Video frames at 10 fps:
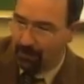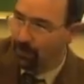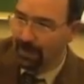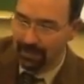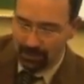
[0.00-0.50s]

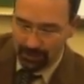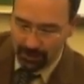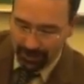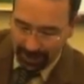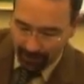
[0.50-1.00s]
you guys can
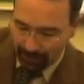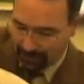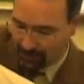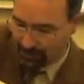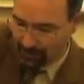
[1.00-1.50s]
do that
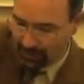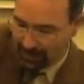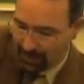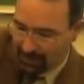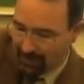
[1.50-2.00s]
research.
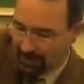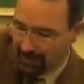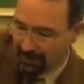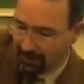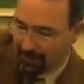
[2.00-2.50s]

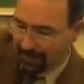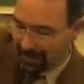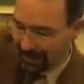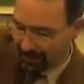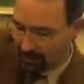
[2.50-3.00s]

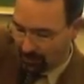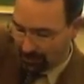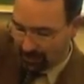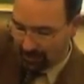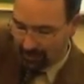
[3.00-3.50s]
Next,
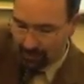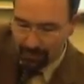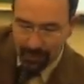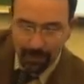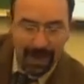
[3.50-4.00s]

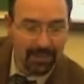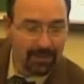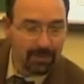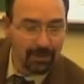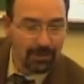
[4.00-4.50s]
the math
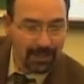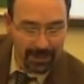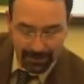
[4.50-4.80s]
and music.